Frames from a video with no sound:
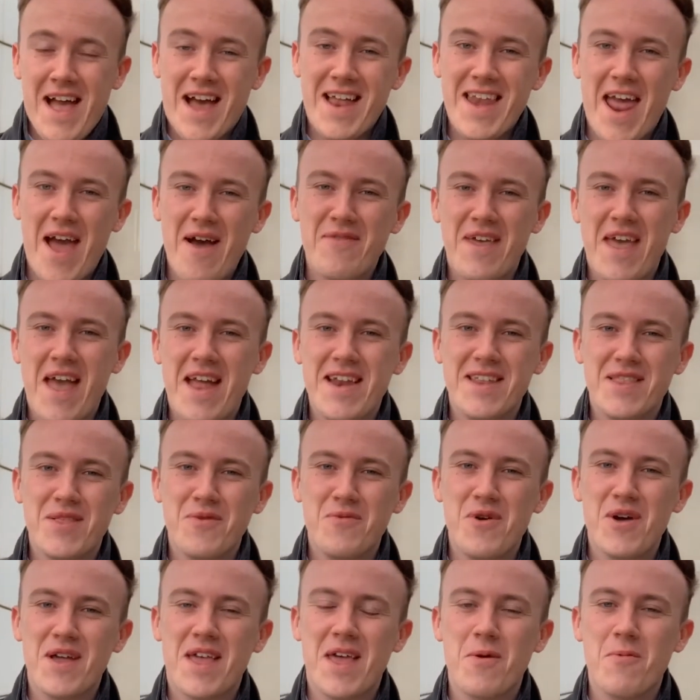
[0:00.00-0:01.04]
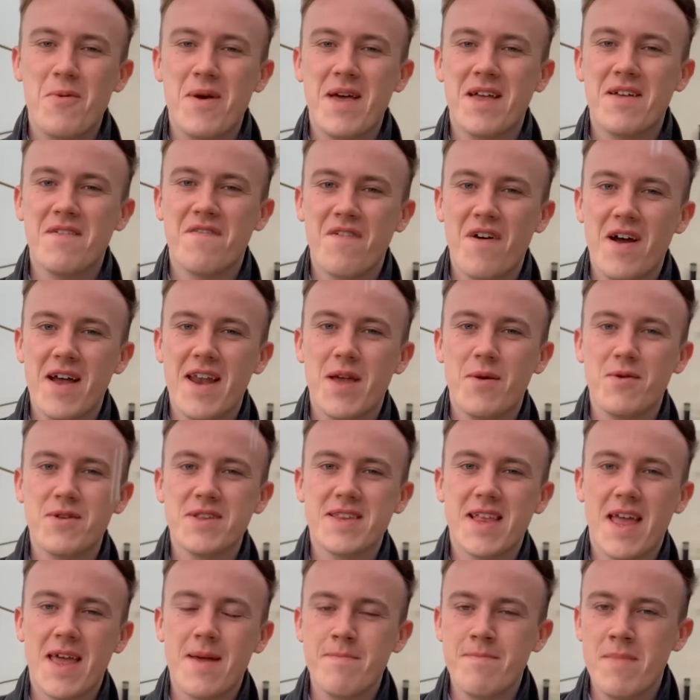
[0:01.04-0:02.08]
And now the end of the working week and Friday will
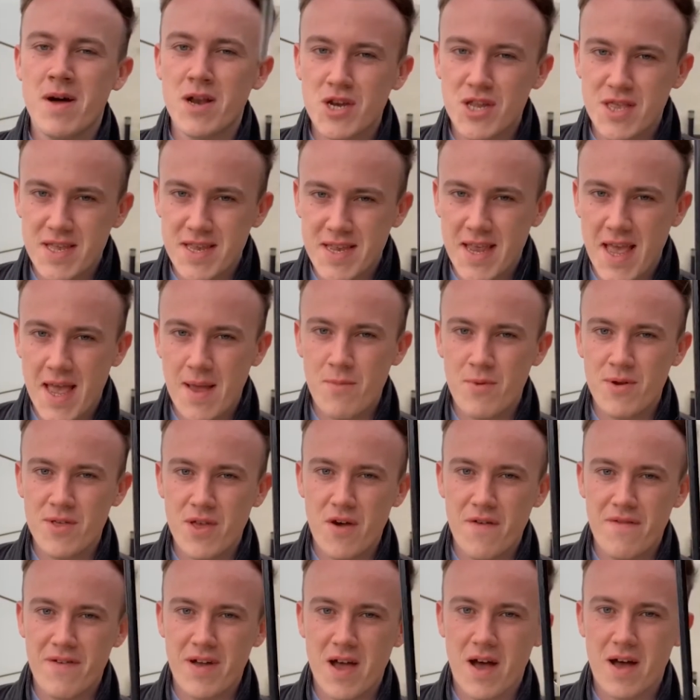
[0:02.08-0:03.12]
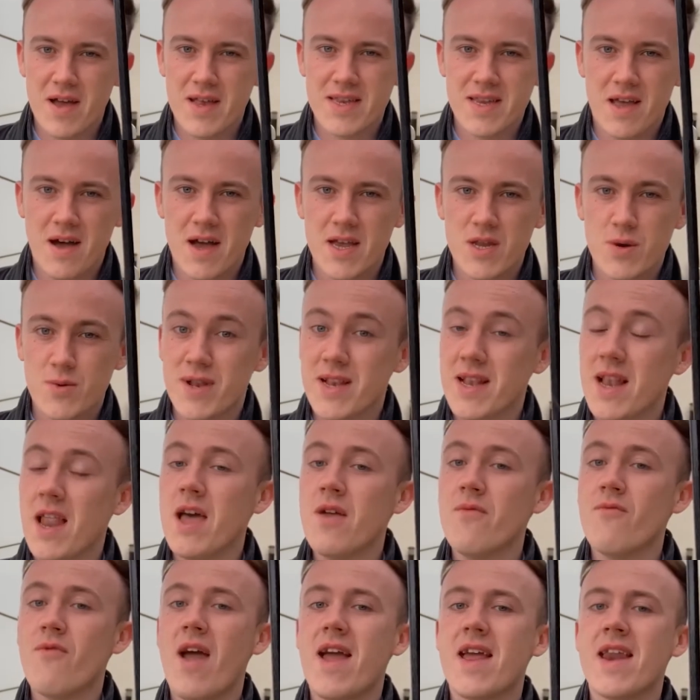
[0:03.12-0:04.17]
stay much the same with overcast skies with
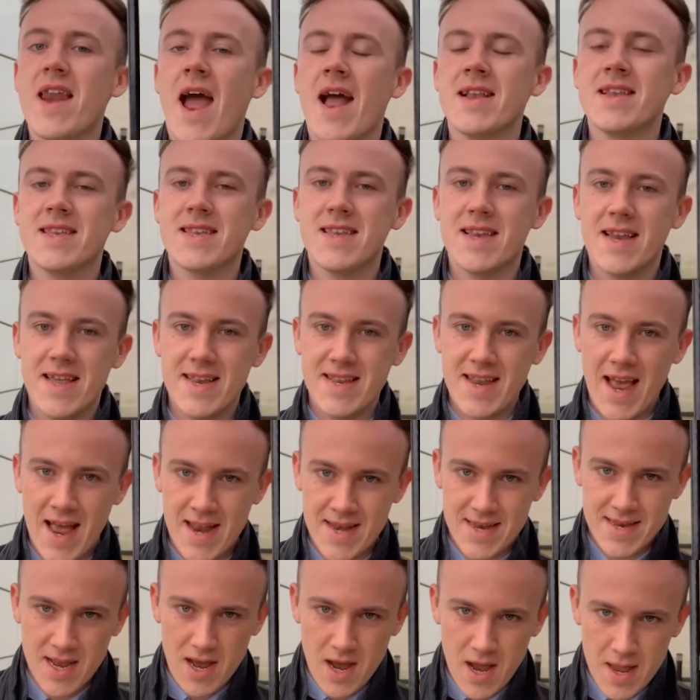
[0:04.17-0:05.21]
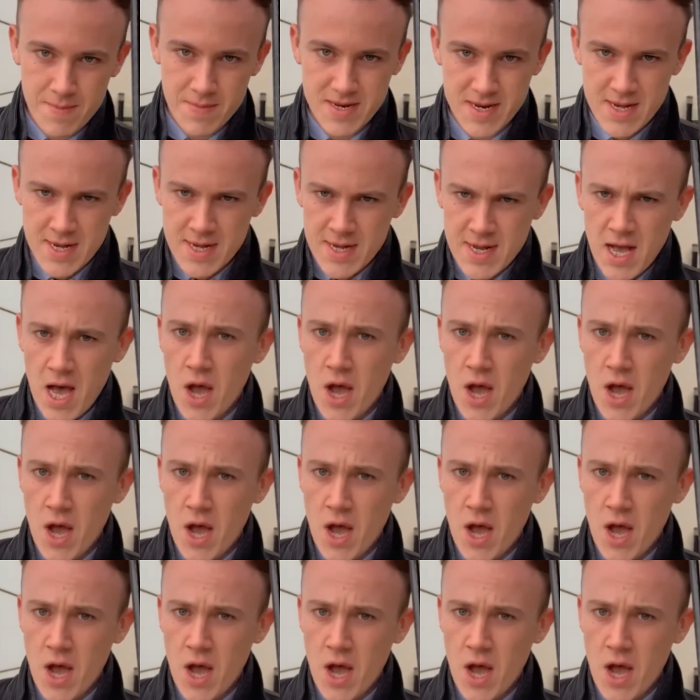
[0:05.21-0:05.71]
light rain and sleet at times.